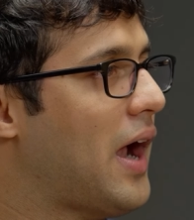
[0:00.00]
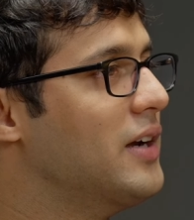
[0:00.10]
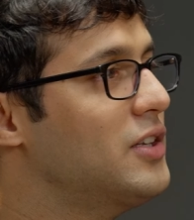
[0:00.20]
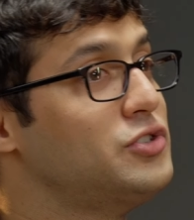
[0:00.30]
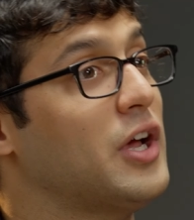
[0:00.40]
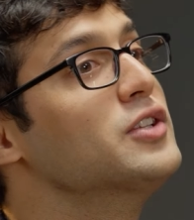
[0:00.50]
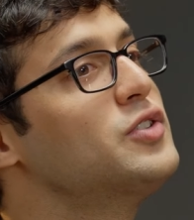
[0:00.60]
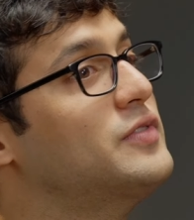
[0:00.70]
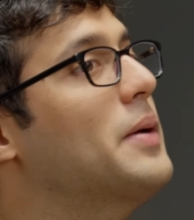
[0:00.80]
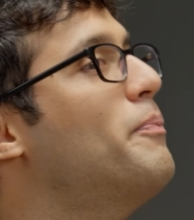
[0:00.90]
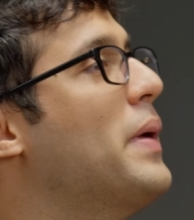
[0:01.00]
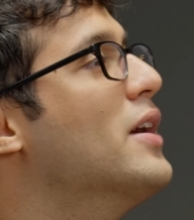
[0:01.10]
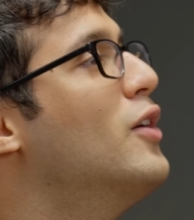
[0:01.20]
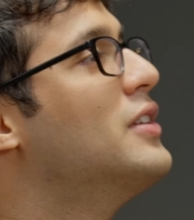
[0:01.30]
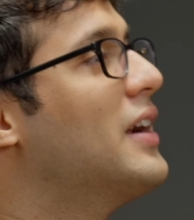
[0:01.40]
And the chance of them
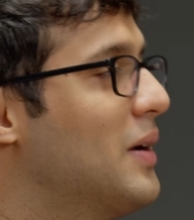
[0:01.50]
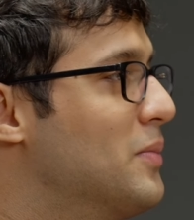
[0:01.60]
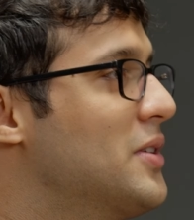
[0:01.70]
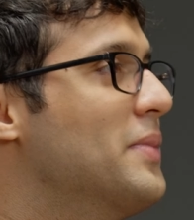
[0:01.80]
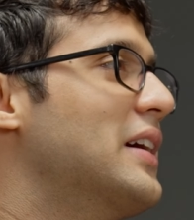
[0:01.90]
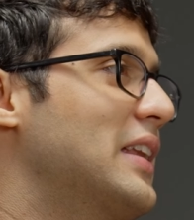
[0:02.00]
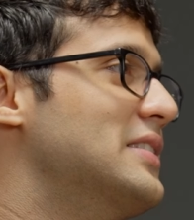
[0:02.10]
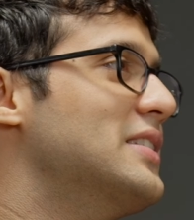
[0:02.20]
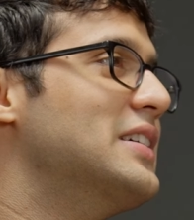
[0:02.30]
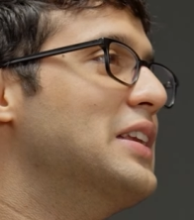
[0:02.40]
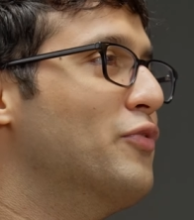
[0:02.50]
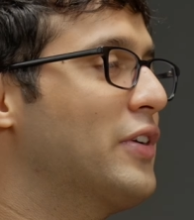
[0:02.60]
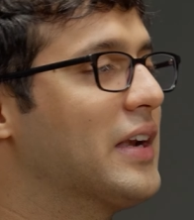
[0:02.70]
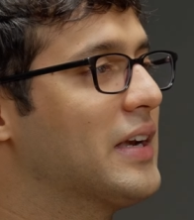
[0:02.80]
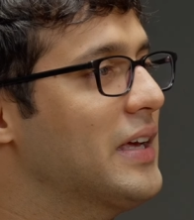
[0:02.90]
paying out that lump sum increases
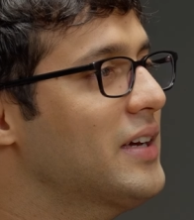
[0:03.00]
significantly.